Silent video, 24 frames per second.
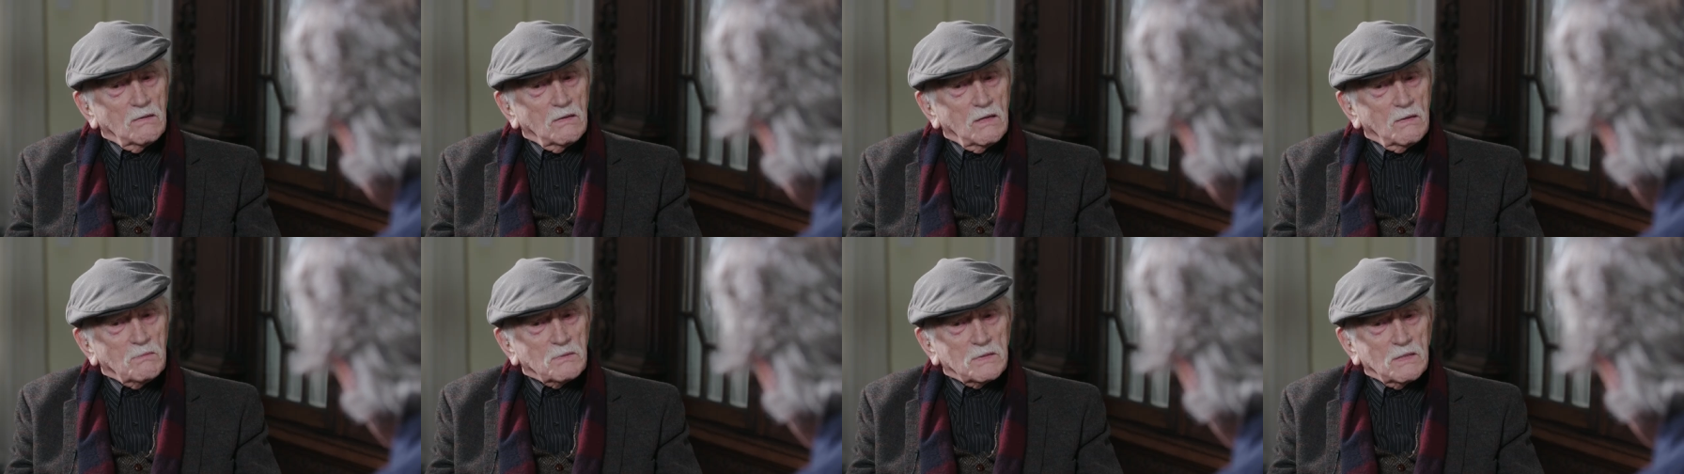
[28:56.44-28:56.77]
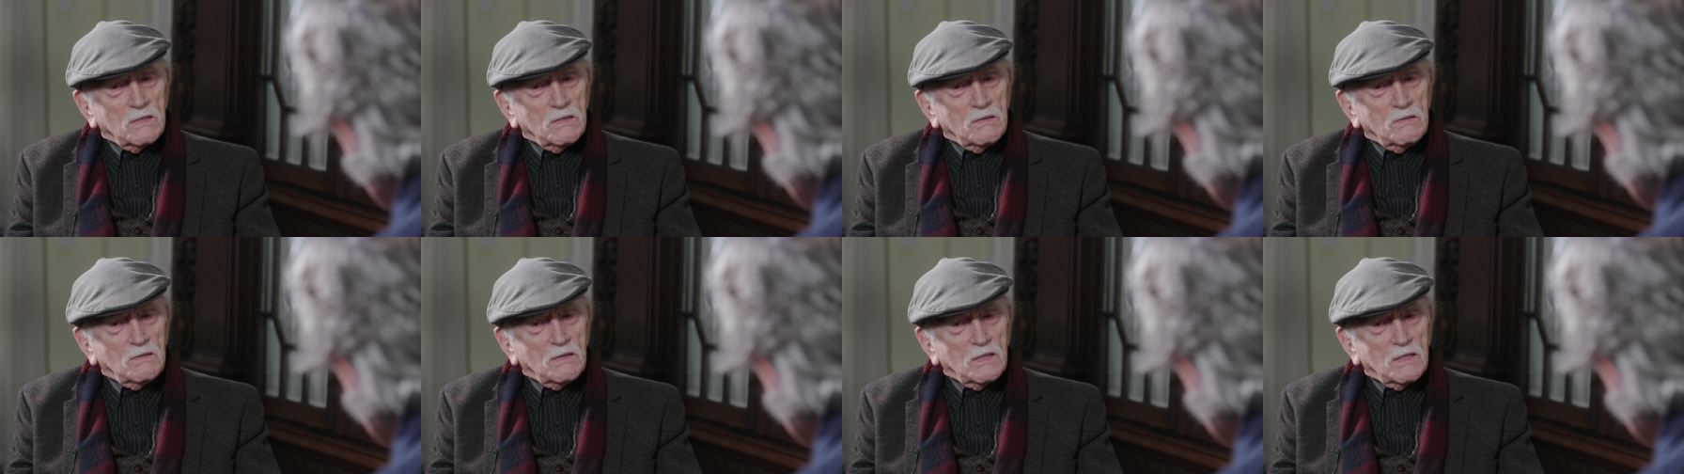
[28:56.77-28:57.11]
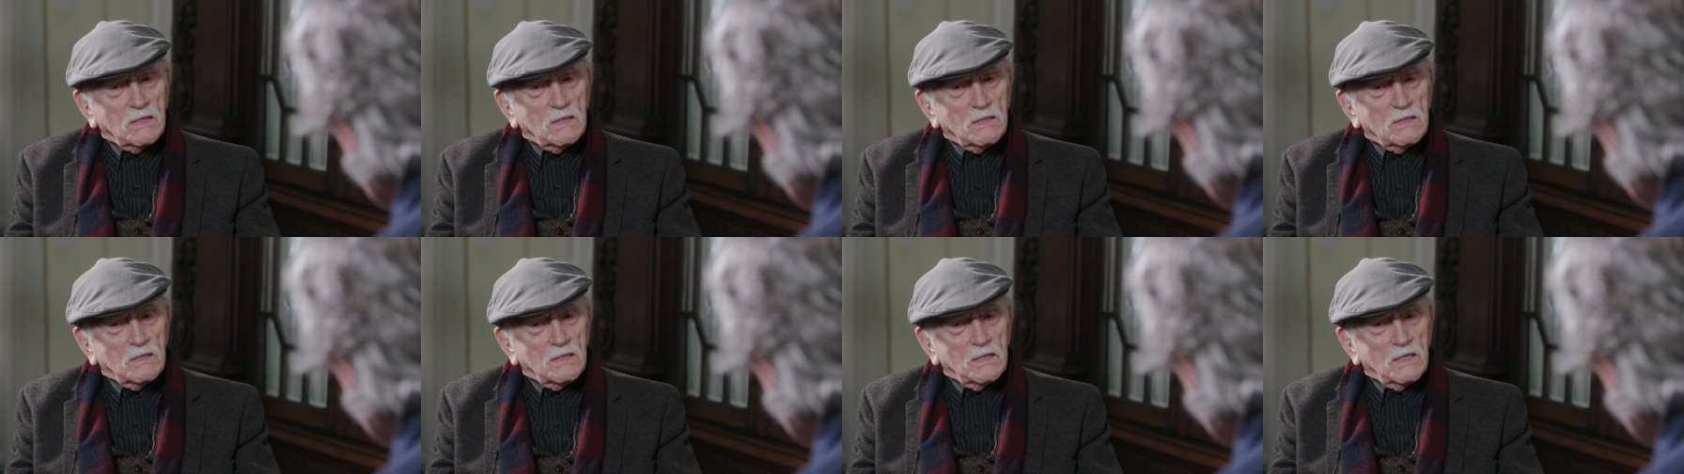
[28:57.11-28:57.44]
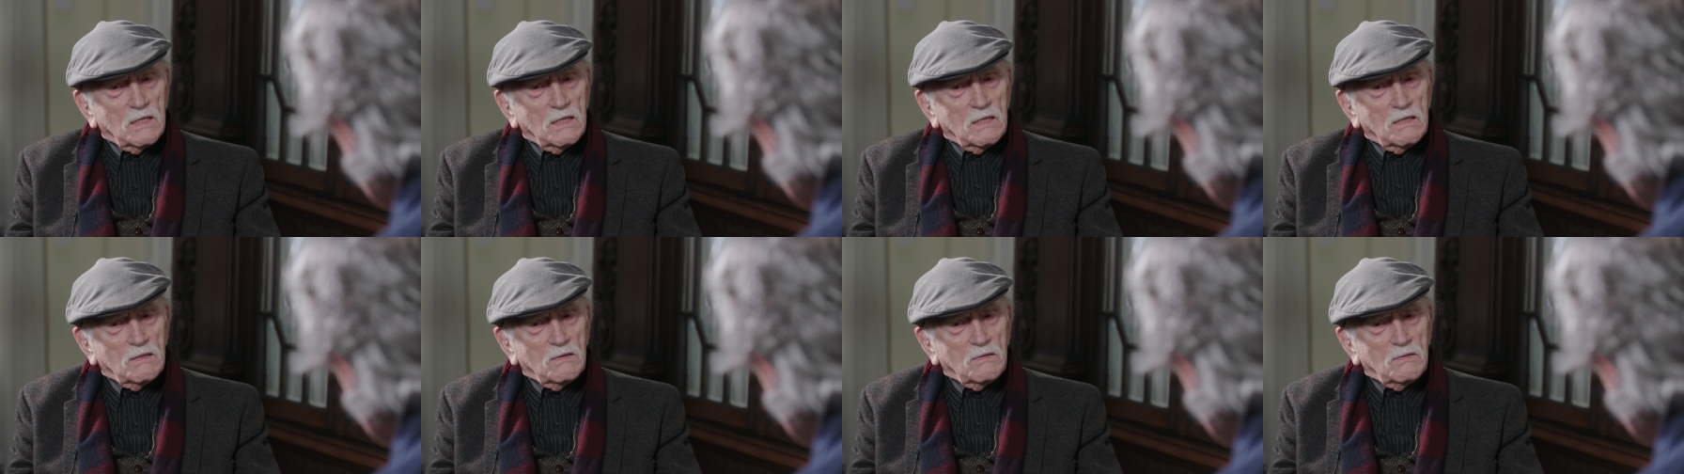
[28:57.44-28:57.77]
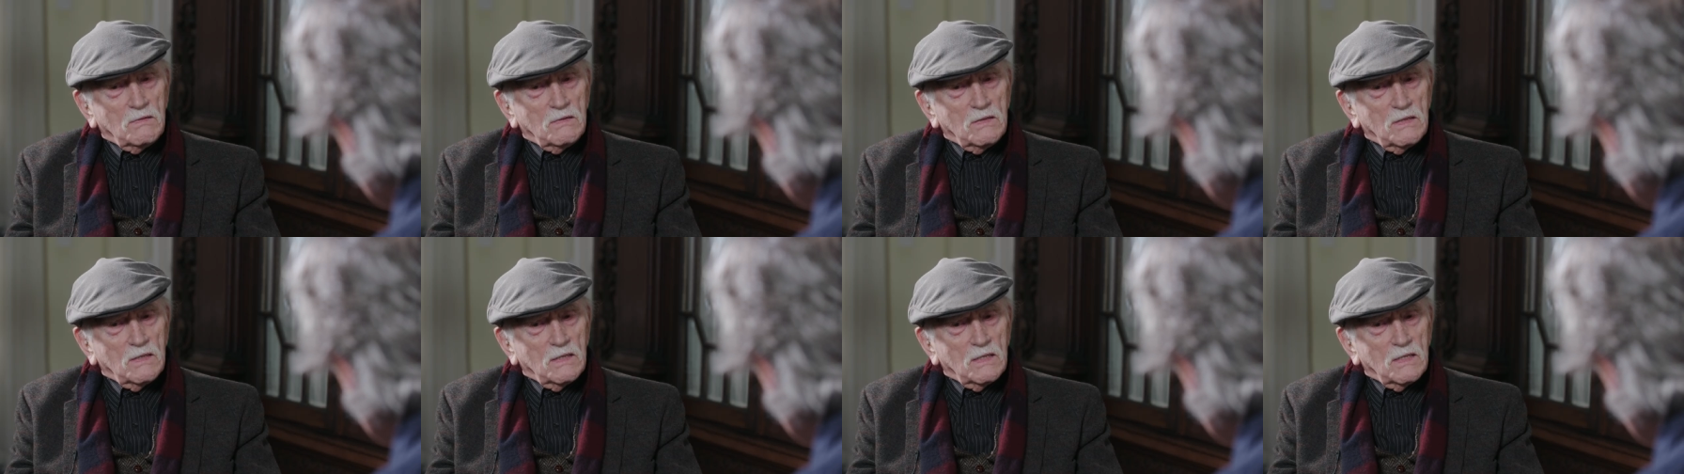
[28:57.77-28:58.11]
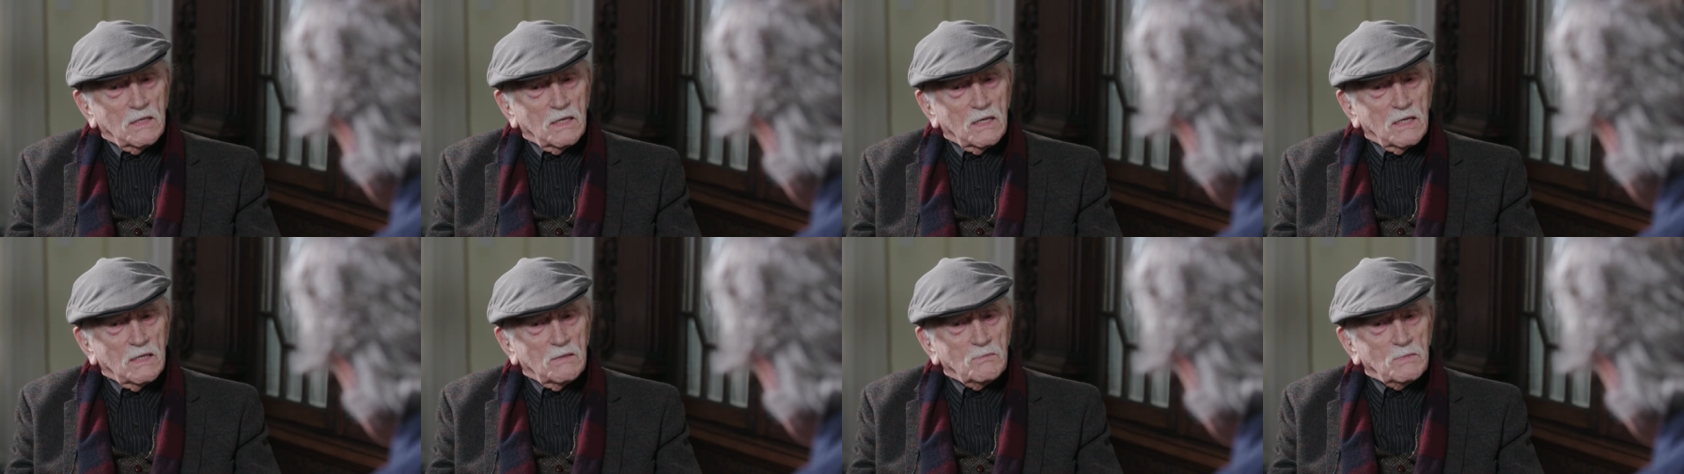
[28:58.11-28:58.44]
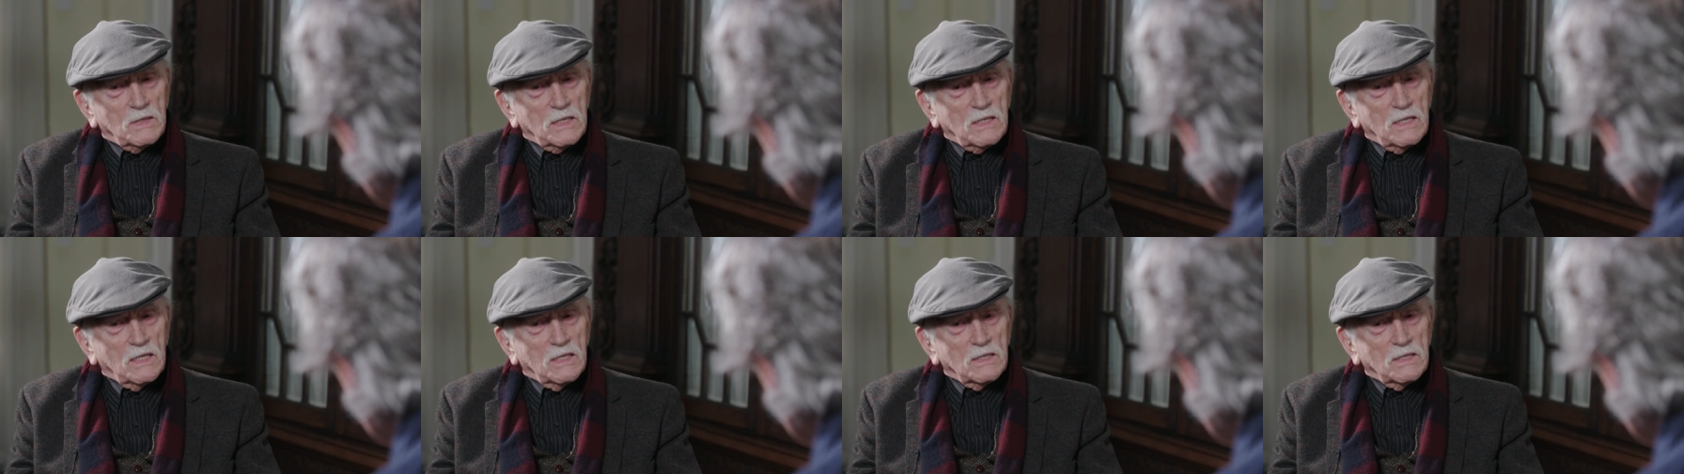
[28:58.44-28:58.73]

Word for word: Oh, absolutely, yeah. I mean,